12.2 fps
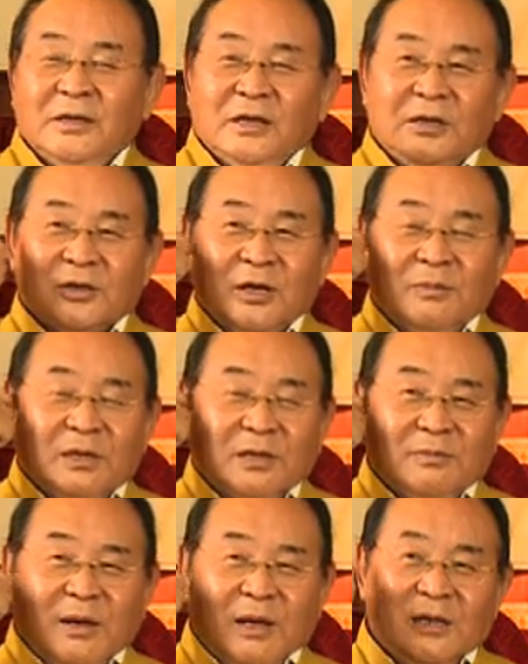It's
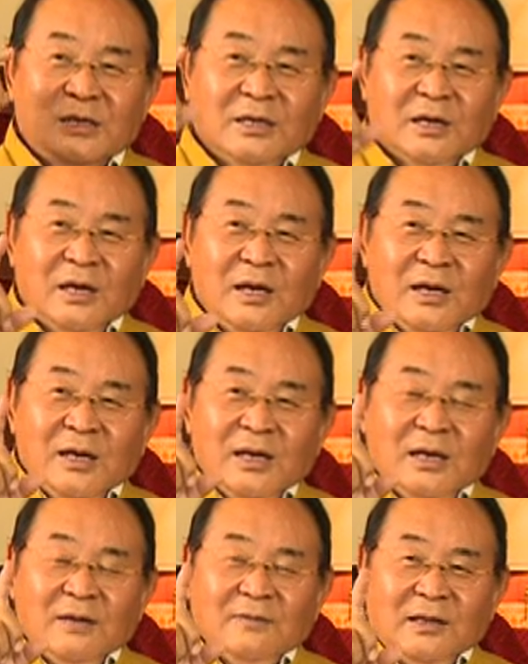something amazing.
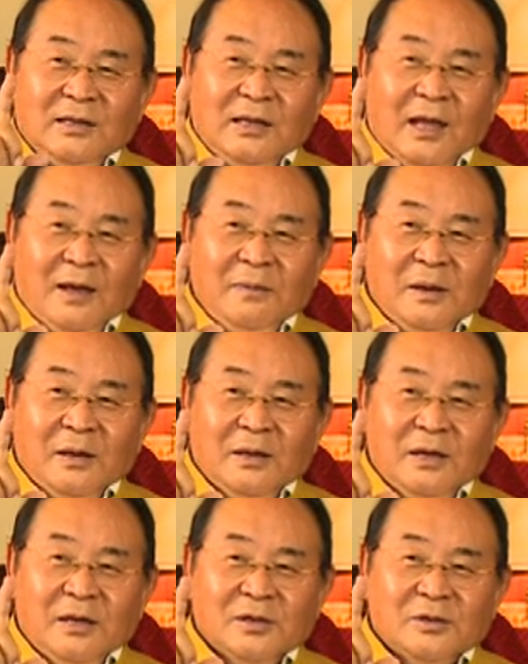If the Lama
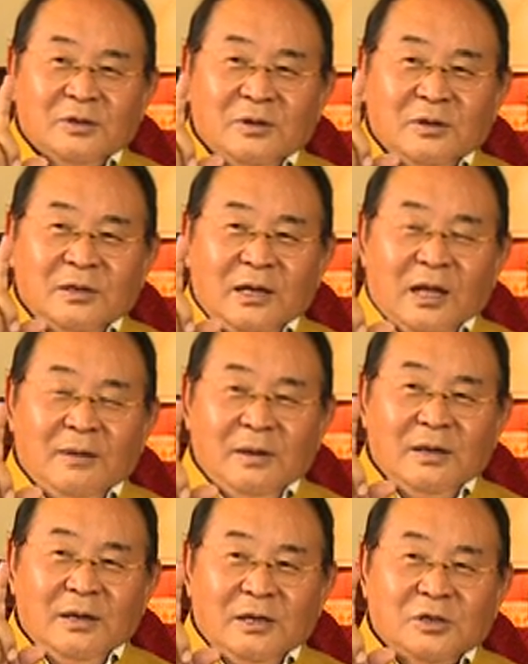is, you know,
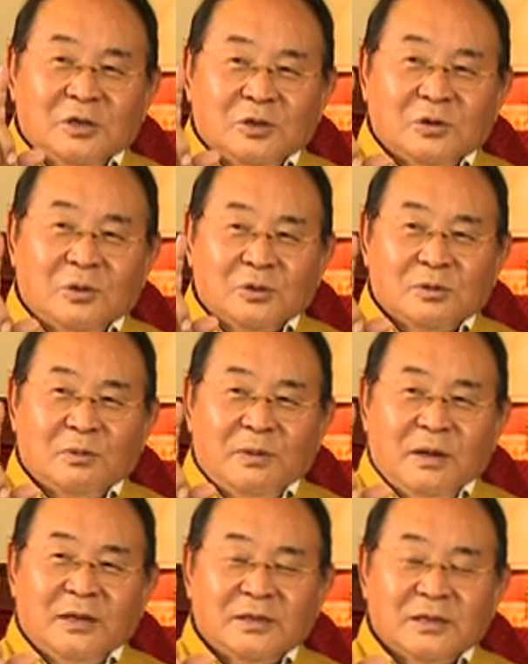Lama is the source of
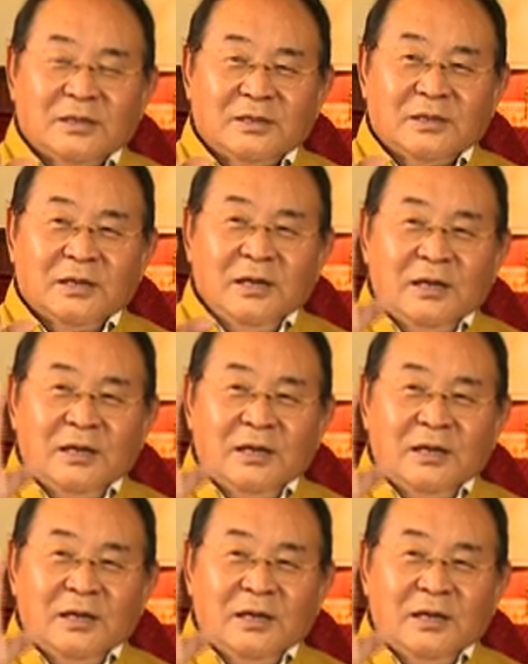blessings.